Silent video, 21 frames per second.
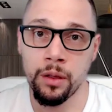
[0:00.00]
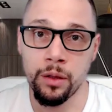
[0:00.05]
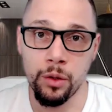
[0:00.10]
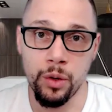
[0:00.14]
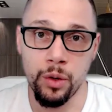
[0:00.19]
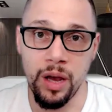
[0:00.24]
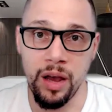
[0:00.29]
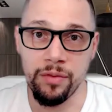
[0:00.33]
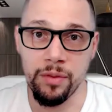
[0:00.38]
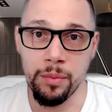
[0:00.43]

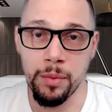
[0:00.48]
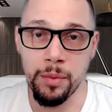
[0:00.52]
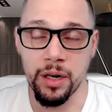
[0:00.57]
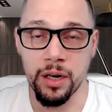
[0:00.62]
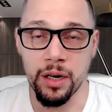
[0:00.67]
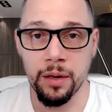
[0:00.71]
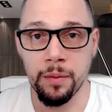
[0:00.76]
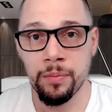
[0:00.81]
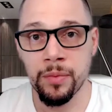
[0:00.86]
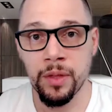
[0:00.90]
you have the
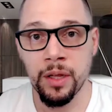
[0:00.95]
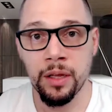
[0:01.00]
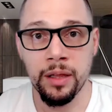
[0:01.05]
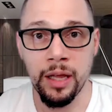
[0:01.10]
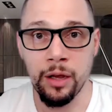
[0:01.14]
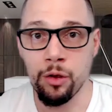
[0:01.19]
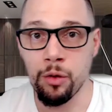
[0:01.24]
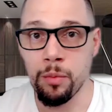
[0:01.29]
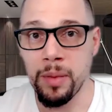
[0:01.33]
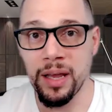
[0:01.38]
money. Now,
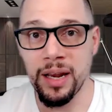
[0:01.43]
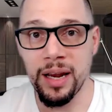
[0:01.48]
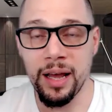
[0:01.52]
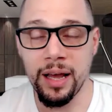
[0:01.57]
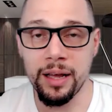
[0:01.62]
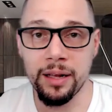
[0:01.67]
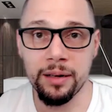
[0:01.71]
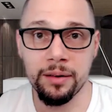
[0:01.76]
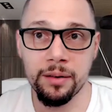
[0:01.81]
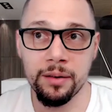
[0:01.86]
you may
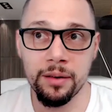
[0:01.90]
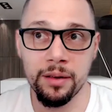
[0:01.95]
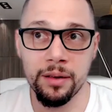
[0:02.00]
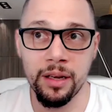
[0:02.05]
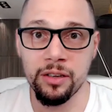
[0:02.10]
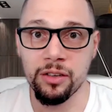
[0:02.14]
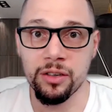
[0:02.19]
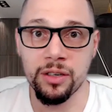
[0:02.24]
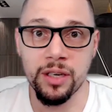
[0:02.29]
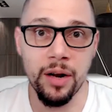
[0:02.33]
not
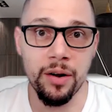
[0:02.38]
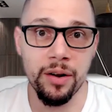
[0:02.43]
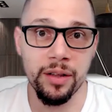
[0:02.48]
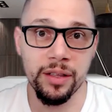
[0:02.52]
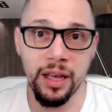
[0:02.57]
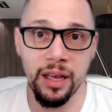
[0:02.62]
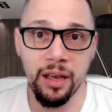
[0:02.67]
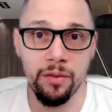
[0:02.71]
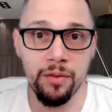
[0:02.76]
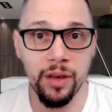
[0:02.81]
necessarily
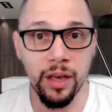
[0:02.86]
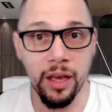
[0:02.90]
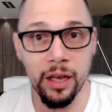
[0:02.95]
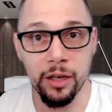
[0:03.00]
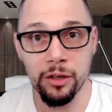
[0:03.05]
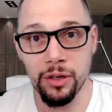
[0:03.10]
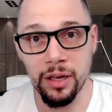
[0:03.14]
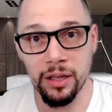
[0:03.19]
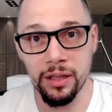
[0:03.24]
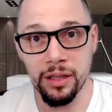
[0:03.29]
take a
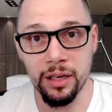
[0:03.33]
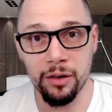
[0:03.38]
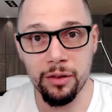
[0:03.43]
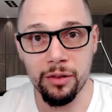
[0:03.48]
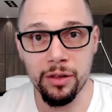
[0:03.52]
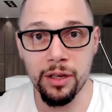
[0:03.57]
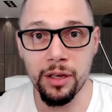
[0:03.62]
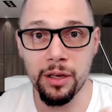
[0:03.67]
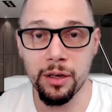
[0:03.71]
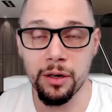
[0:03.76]
vacation at the end of
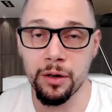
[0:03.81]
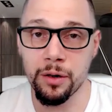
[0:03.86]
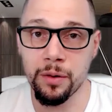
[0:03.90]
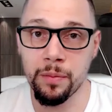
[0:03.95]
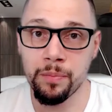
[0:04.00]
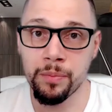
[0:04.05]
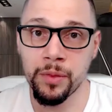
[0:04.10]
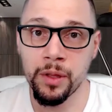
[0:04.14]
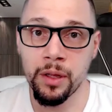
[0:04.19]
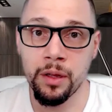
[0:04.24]
the
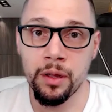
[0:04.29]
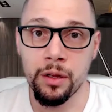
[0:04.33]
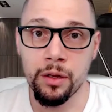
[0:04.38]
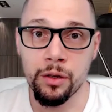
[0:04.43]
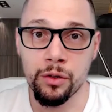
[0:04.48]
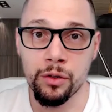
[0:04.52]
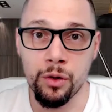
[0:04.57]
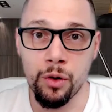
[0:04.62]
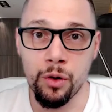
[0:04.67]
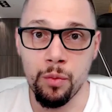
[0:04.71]
year.
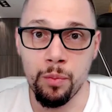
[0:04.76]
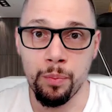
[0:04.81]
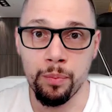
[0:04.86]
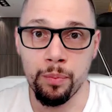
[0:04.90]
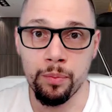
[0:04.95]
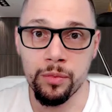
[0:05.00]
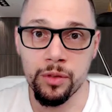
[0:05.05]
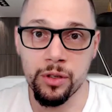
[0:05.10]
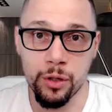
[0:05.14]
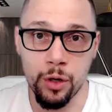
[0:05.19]

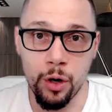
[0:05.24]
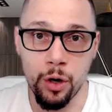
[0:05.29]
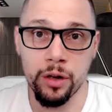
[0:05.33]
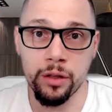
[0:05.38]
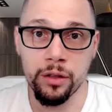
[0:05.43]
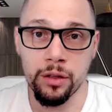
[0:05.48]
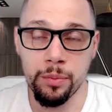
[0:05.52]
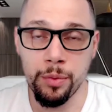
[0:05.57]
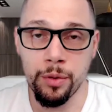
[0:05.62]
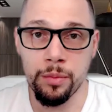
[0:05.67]
So
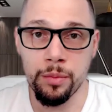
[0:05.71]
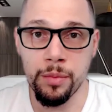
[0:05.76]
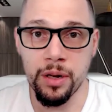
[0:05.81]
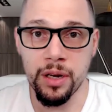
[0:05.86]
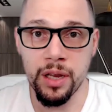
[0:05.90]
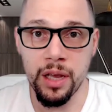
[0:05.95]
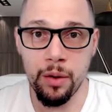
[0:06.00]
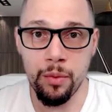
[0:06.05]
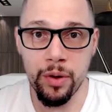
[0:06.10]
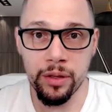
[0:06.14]
starting to put
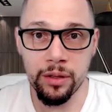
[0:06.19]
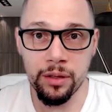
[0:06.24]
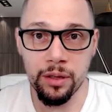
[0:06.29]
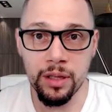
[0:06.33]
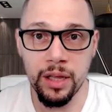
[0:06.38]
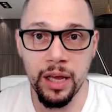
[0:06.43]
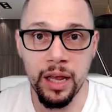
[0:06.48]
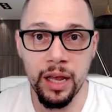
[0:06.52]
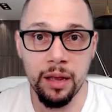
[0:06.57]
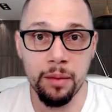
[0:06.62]
money away
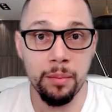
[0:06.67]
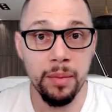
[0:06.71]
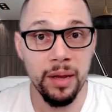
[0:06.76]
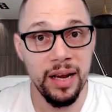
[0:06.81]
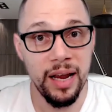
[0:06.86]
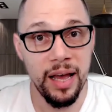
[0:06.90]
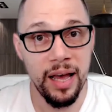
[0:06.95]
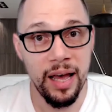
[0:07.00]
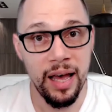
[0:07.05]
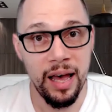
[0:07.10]
today may
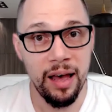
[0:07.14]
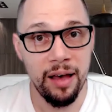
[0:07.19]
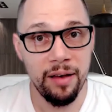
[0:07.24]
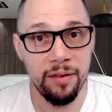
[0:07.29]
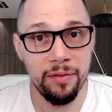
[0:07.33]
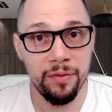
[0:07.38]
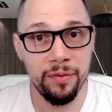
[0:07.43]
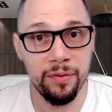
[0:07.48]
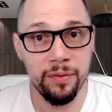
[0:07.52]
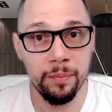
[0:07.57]
not
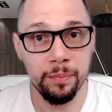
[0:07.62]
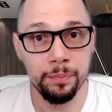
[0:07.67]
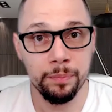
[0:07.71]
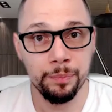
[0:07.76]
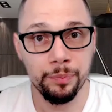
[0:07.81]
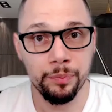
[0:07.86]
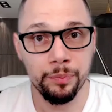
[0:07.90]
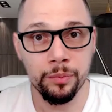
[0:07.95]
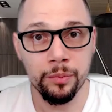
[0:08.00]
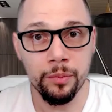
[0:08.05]
have
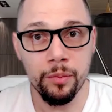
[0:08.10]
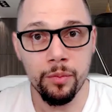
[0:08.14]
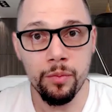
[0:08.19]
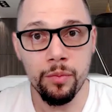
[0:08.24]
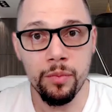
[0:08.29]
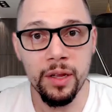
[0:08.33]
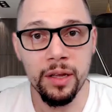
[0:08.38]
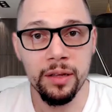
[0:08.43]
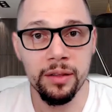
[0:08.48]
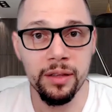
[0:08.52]

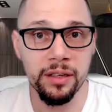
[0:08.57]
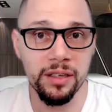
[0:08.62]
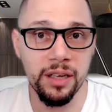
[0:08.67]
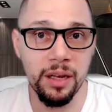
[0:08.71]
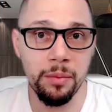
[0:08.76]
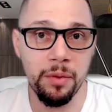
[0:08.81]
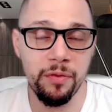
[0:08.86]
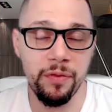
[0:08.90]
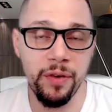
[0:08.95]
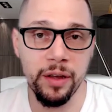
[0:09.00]
the
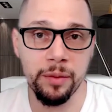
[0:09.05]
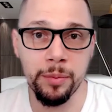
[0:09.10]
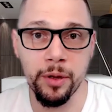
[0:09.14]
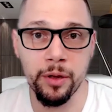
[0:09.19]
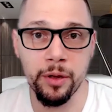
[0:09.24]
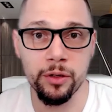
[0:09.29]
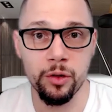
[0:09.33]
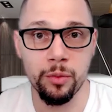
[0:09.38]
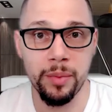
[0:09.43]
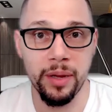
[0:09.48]
same effect,
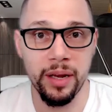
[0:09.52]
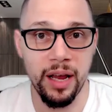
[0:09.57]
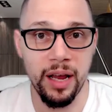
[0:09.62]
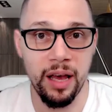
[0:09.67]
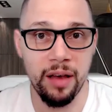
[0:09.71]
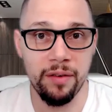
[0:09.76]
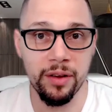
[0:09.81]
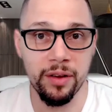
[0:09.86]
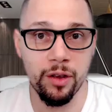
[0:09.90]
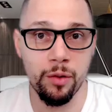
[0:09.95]
because you may not
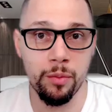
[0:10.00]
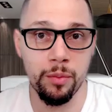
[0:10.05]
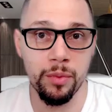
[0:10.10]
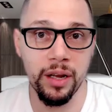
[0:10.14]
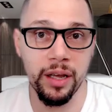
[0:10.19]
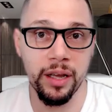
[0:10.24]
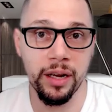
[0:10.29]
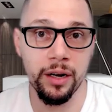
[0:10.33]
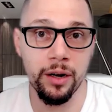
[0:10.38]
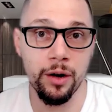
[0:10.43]
have
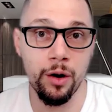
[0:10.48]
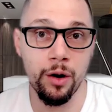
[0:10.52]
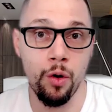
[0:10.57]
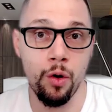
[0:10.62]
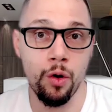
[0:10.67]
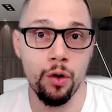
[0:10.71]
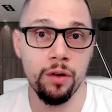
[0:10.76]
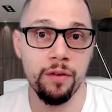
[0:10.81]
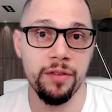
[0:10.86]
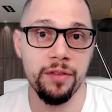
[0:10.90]
accumulated
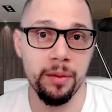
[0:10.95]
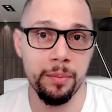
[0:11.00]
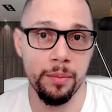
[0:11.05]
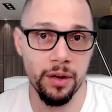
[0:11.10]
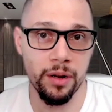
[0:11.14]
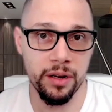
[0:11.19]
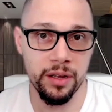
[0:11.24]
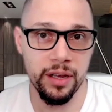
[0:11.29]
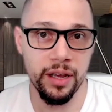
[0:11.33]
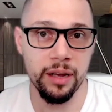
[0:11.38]
all of the
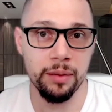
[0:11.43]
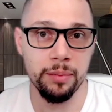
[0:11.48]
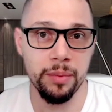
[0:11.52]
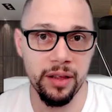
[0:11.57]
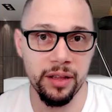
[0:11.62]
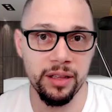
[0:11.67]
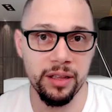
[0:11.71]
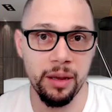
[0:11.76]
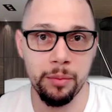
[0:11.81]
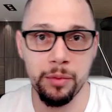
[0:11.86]
money yet
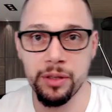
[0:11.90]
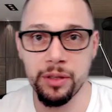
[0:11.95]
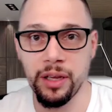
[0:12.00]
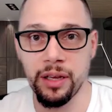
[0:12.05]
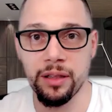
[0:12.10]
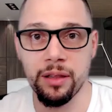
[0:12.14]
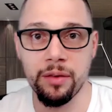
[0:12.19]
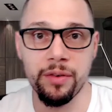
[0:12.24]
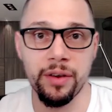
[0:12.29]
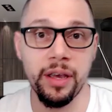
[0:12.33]
by the time you
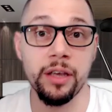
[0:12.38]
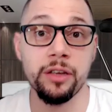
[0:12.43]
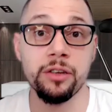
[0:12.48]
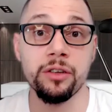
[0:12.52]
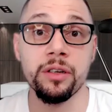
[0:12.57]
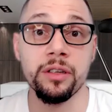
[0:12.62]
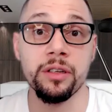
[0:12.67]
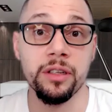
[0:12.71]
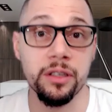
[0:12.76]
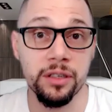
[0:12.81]
take the
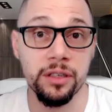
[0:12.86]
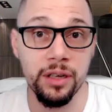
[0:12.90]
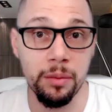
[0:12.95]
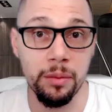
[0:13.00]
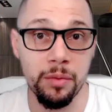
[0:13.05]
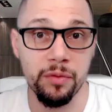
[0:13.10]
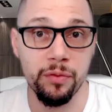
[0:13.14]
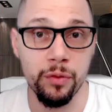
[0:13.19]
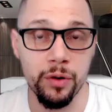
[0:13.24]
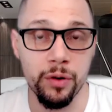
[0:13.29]
vacation in the
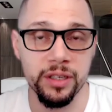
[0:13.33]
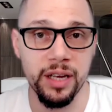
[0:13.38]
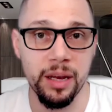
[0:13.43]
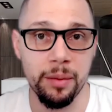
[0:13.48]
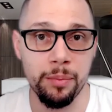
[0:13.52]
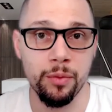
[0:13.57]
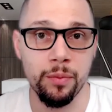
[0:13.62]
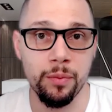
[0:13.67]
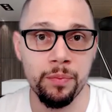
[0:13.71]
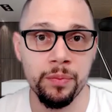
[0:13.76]
summer, for
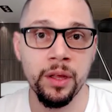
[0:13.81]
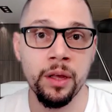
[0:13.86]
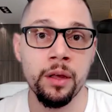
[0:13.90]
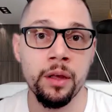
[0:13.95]
example.